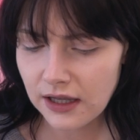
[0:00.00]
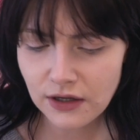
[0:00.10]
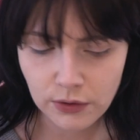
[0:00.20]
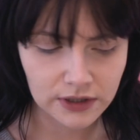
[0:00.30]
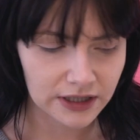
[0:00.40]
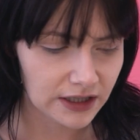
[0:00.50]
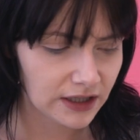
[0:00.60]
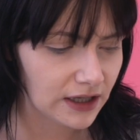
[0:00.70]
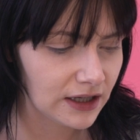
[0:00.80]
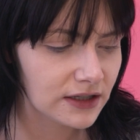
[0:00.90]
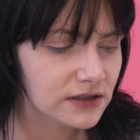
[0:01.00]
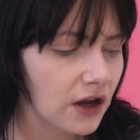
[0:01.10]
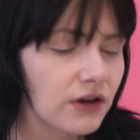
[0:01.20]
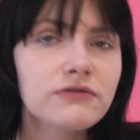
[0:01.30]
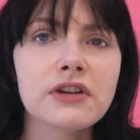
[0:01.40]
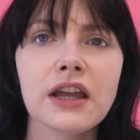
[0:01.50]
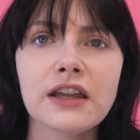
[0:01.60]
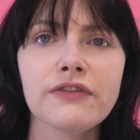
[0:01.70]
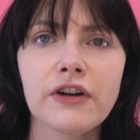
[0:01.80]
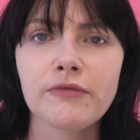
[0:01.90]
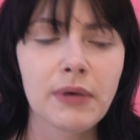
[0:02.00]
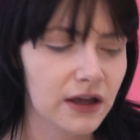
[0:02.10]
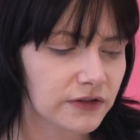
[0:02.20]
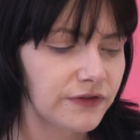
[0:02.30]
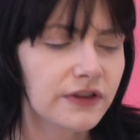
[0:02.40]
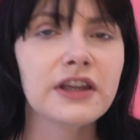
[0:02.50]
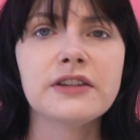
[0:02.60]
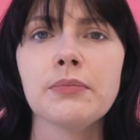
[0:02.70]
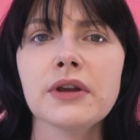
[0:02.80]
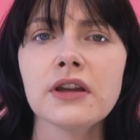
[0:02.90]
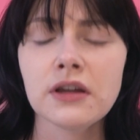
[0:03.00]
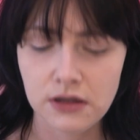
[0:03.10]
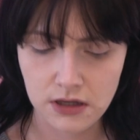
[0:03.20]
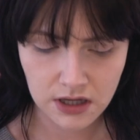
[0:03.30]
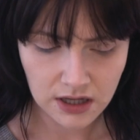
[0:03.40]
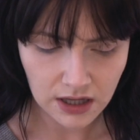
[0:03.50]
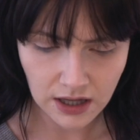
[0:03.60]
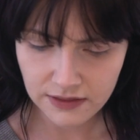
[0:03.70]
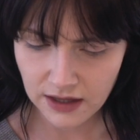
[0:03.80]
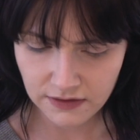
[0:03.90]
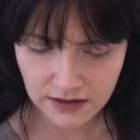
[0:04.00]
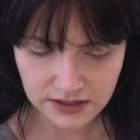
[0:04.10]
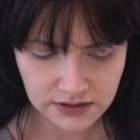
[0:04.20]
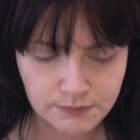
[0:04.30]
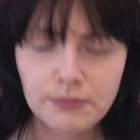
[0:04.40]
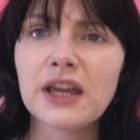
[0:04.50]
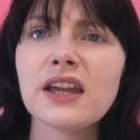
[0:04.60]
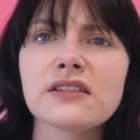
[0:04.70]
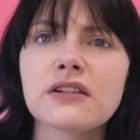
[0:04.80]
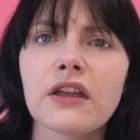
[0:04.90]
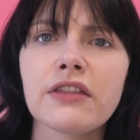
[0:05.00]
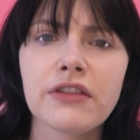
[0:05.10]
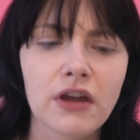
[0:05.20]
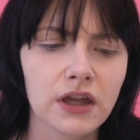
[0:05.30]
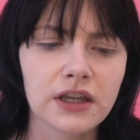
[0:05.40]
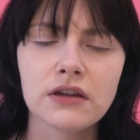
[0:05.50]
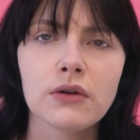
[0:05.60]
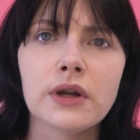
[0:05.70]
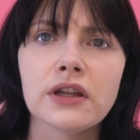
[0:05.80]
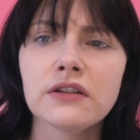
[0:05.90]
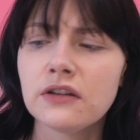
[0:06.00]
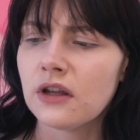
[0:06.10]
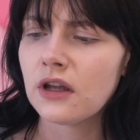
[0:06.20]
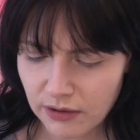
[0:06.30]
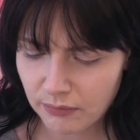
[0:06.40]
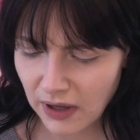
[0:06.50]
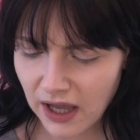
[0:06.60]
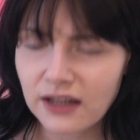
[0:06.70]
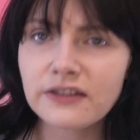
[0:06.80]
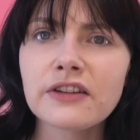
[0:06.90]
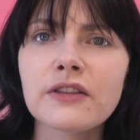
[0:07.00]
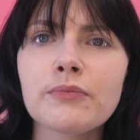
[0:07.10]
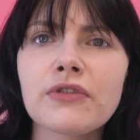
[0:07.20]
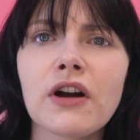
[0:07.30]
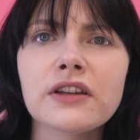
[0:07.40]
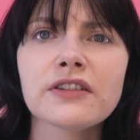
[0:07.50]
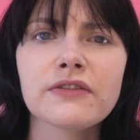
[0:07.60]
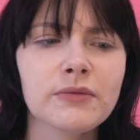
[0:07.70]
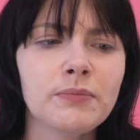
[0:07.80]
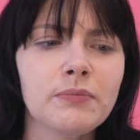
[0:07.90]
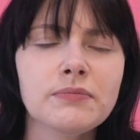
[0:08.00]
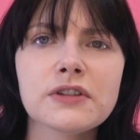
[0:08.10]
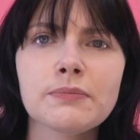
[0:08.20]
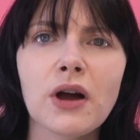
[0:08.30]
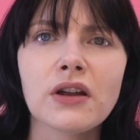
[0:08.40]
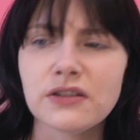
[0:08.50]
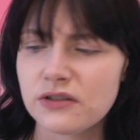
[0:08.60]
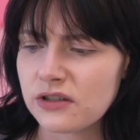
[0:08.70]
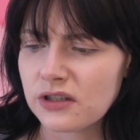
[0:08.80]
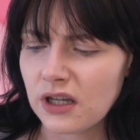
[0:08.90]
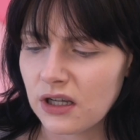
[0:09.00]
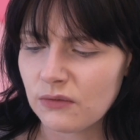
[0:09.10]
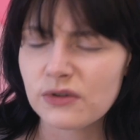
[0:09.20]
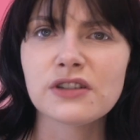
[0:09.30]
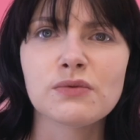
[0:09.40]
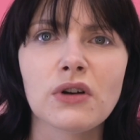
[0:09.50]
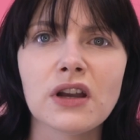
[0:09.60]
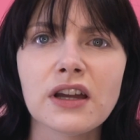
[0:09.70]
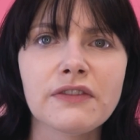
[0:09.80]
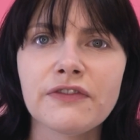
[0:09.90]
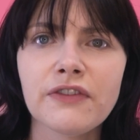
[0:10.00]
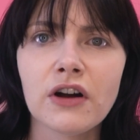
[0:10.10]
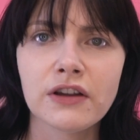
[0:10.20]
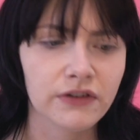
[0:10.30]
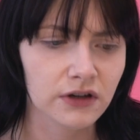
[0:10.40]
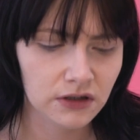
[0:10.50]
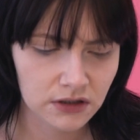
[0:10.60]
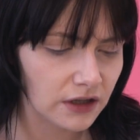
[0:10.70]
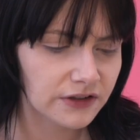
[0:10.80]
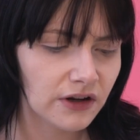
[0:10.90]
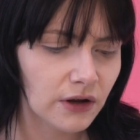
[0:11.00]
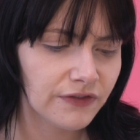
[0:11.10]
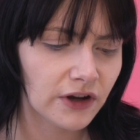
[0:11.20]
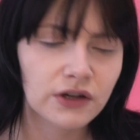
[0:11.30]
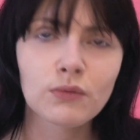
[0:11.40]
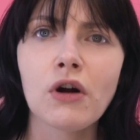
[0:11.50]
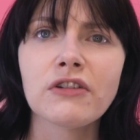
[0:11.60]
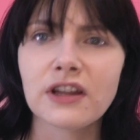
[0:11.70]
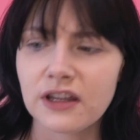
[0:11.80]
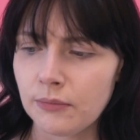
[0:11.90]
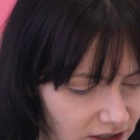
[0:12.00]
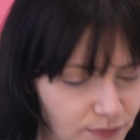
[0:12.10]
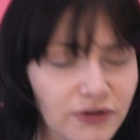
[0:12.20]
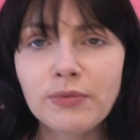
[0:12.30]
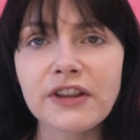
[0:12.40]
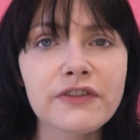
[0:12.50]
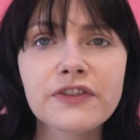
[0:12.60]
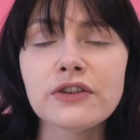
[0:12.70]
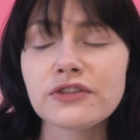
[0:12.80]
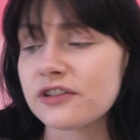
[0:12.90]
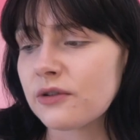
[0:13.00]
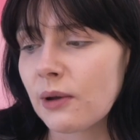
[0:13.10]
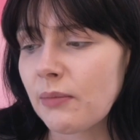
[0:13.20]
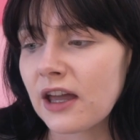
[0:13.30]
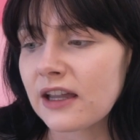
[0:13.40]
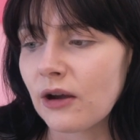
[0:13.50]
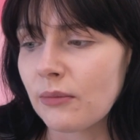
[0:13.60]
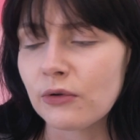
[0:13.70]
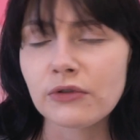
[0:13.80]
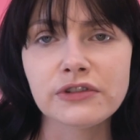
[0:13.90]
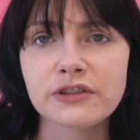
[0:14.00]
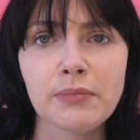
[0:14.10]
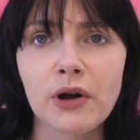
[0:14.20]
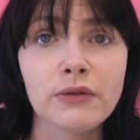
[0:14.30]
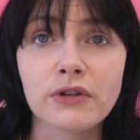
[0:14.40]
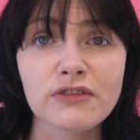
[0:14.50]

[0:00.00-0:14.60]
Equally, it is £185 for this bit, and then this bit is like 30 quid. Compared to the price of a sponge, which is what, like a fiver, I don't know if I could warrant it. It's probably the future, so I better get on board and just buy one,